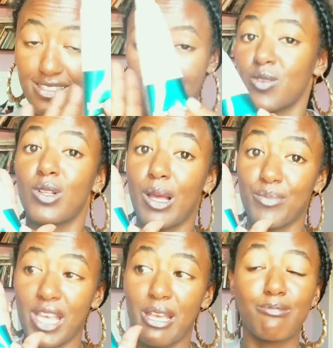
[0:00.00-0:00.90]
That's all I'm
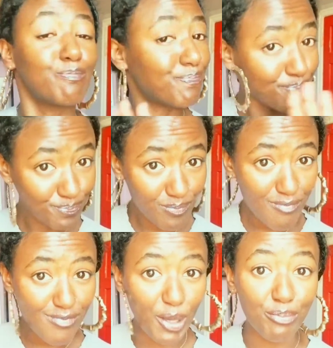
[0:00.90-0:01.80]
saying.
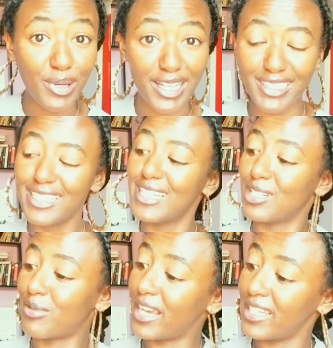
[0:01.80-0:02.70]
But
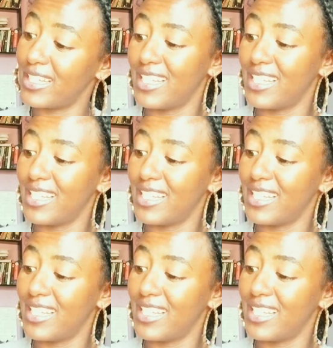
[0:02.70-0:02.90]
right,